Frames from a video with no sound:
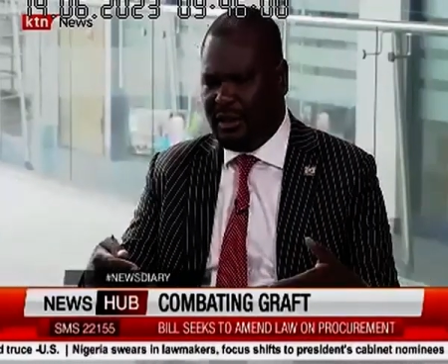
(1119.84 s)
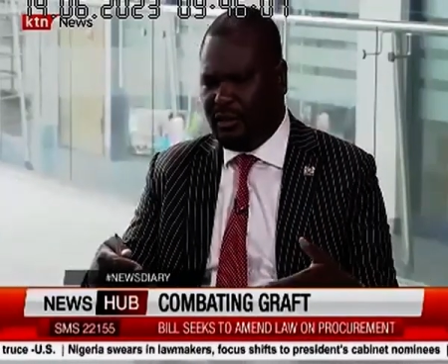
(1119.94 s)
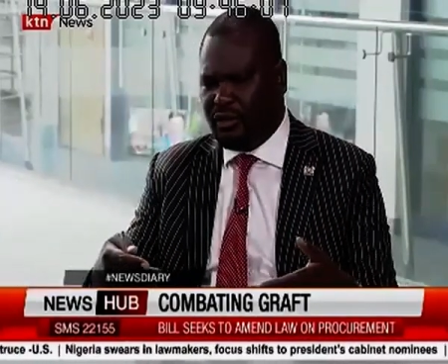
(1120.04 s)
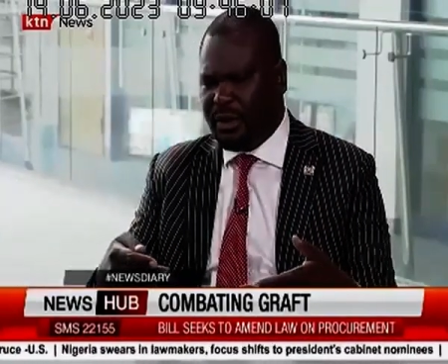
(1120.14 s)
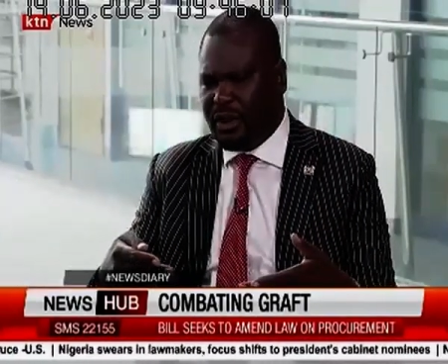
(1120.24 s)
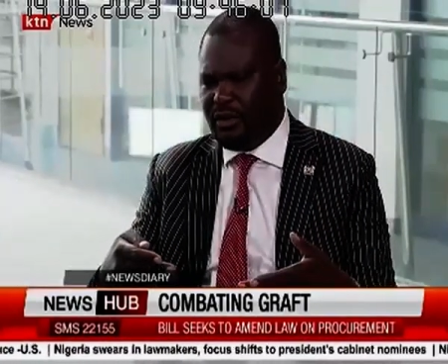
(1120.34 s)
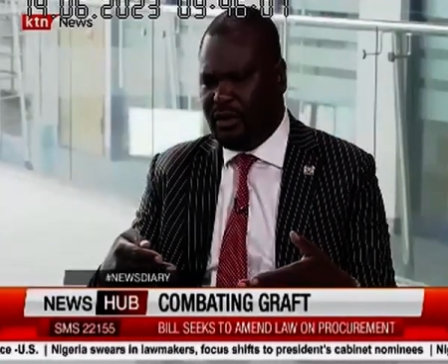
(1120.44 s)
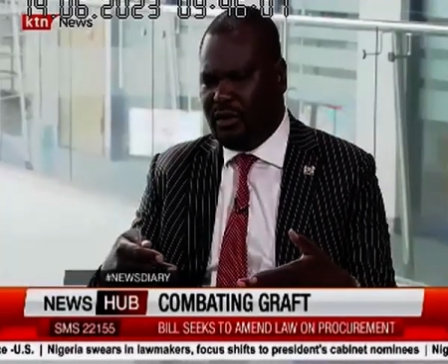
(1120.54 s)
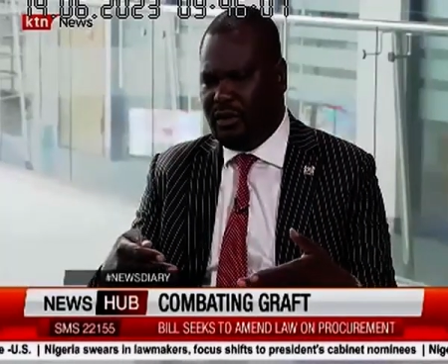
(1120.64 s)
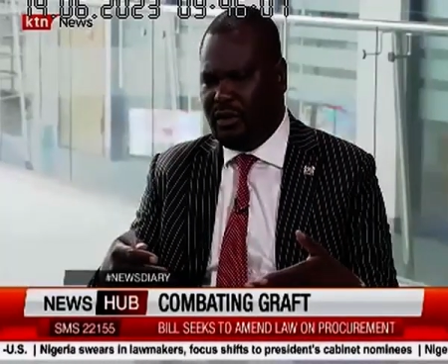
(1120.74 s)
you may
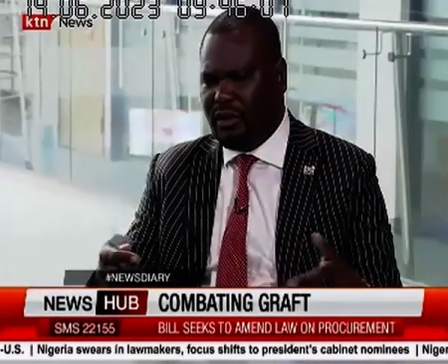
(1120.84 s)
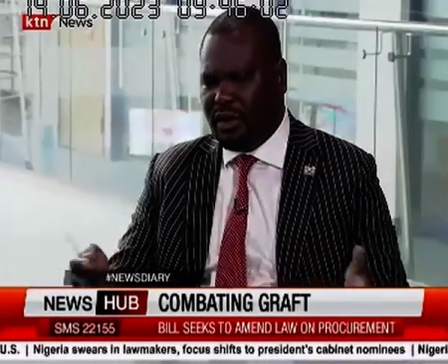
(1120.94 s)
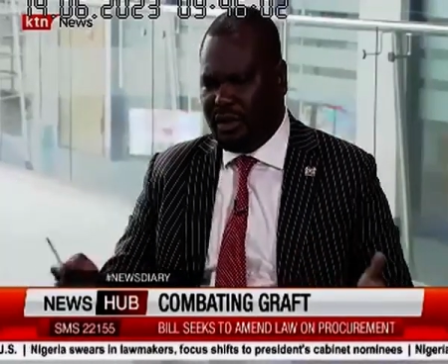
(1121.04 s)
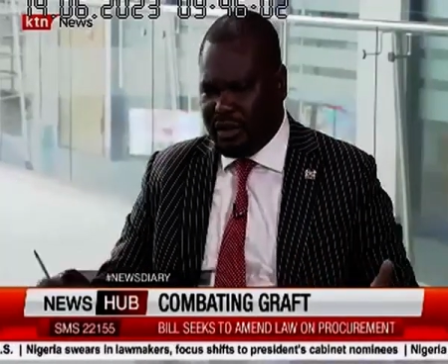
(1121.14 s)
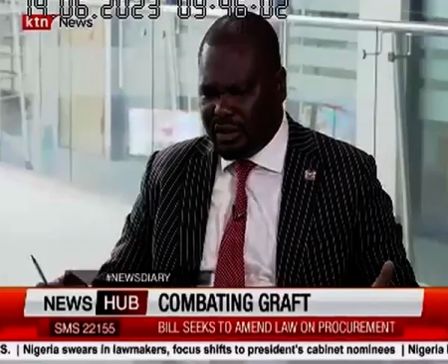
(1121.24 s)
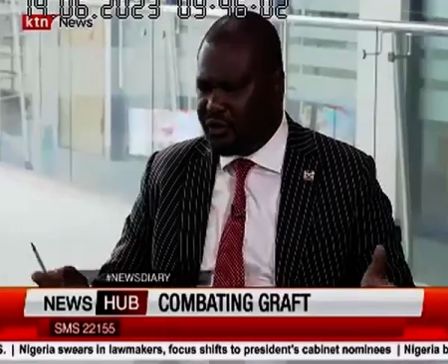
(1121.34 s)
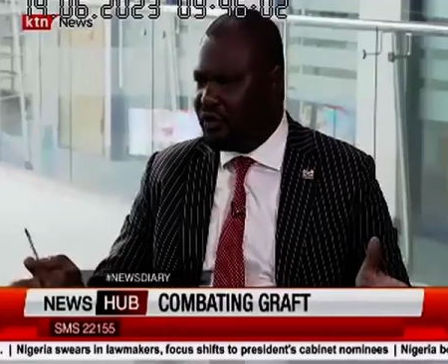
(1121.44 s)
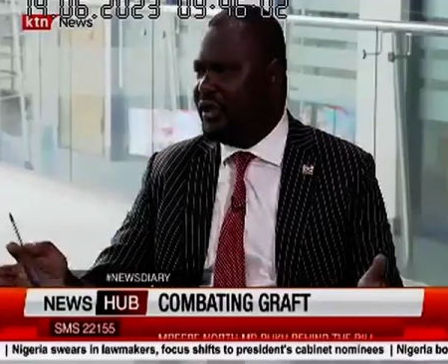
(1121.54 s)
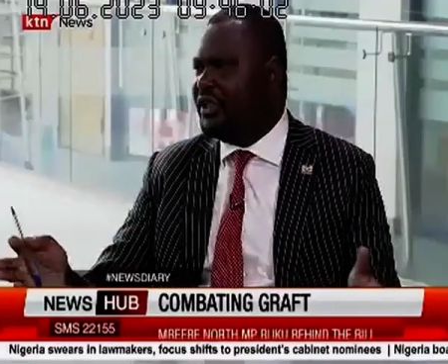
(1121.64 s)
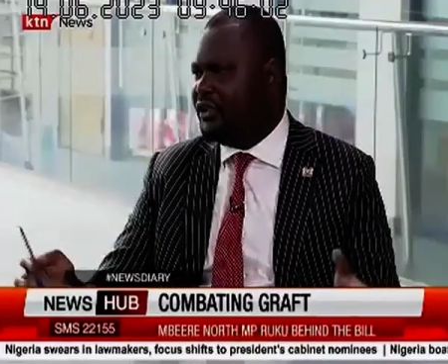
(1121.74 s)
call the
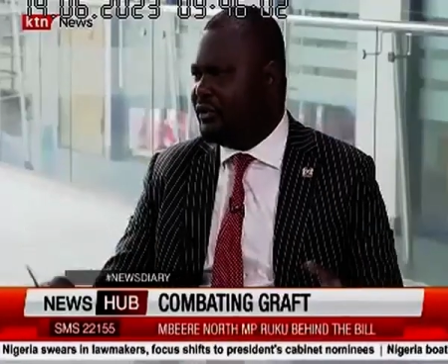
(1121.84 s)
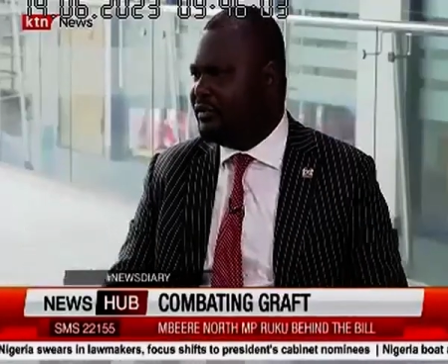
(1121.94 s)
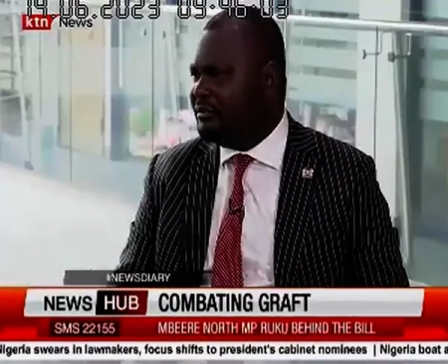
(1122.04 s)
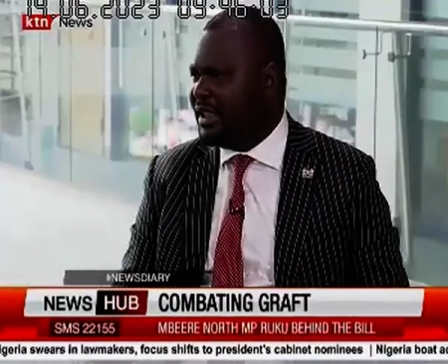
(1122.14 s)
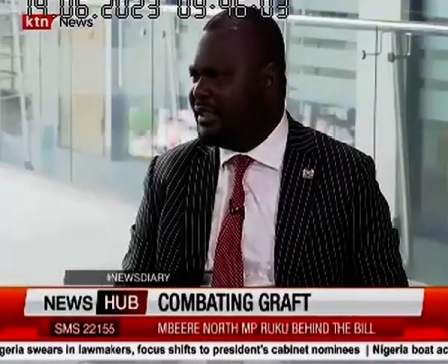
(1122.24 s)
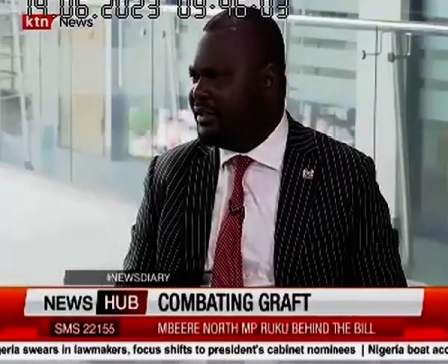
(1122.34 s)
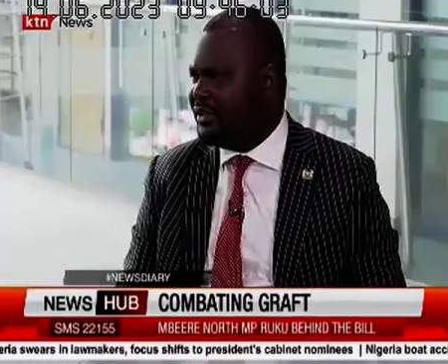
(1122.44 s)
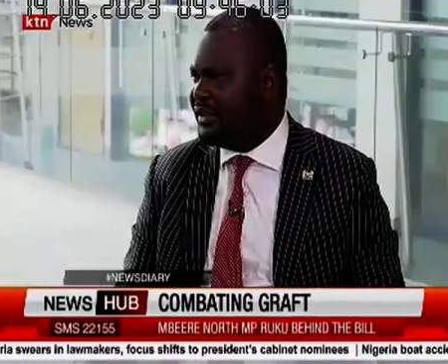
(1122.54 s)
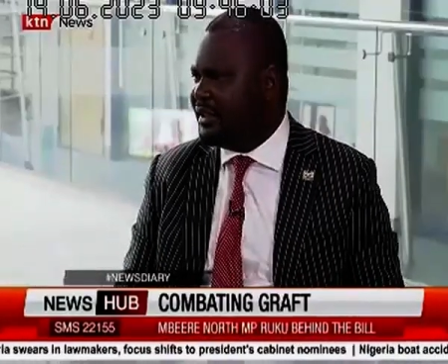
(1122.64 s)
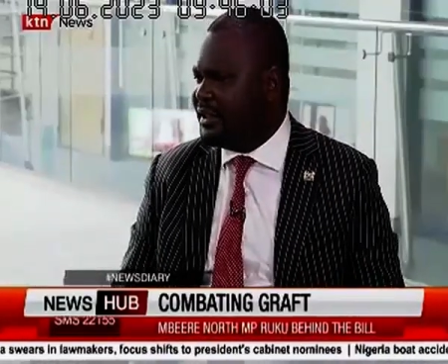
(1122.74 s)
storage of
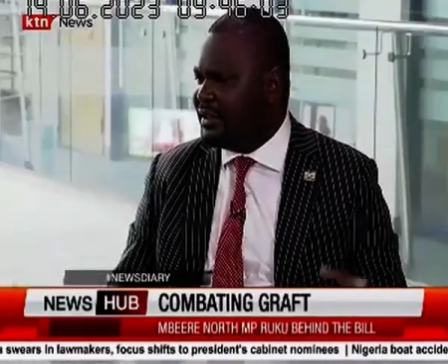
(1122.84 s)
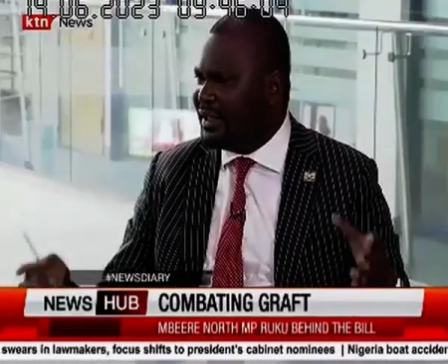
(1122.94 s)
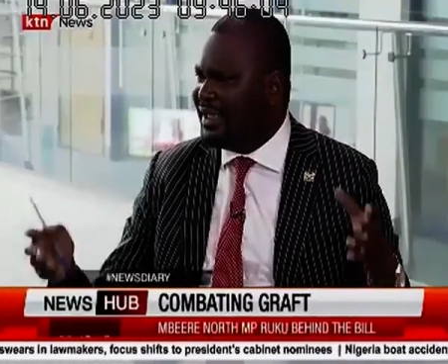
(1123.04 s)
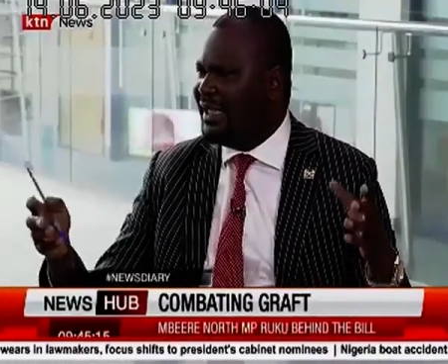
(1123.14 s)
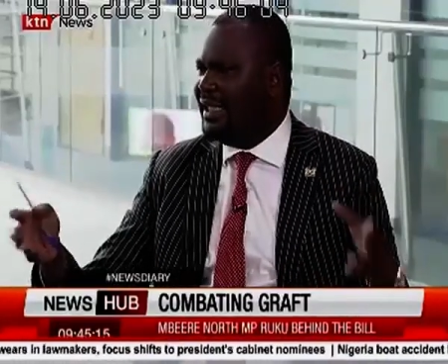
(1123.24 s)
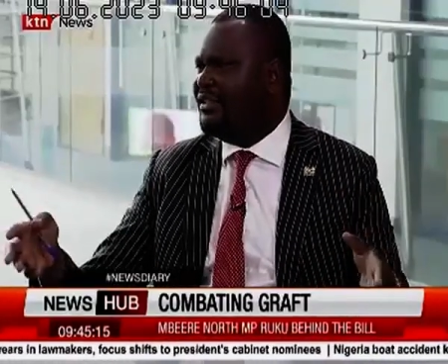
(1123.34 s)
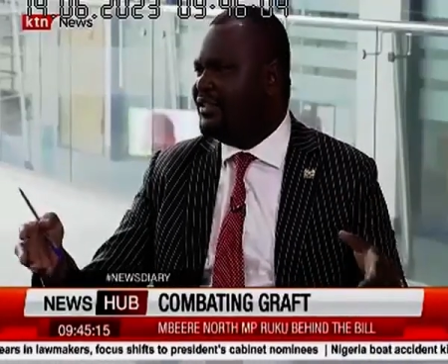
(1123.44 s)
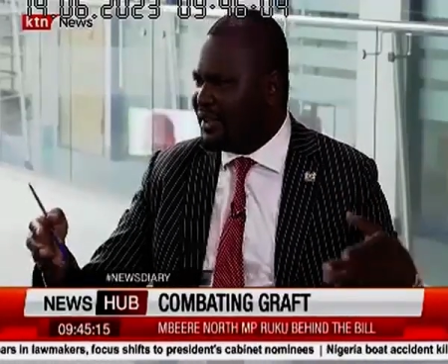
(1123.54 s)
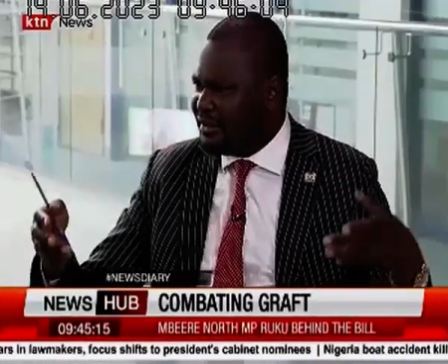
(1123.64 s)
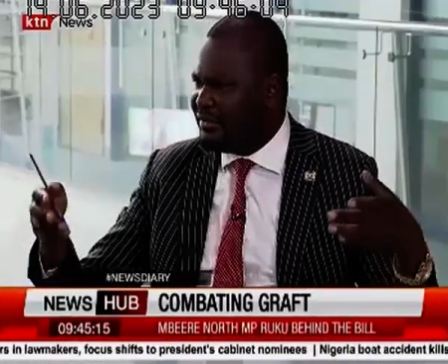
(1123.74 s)
emergency grains
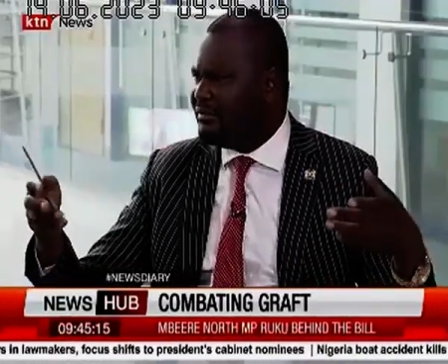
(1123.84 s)
and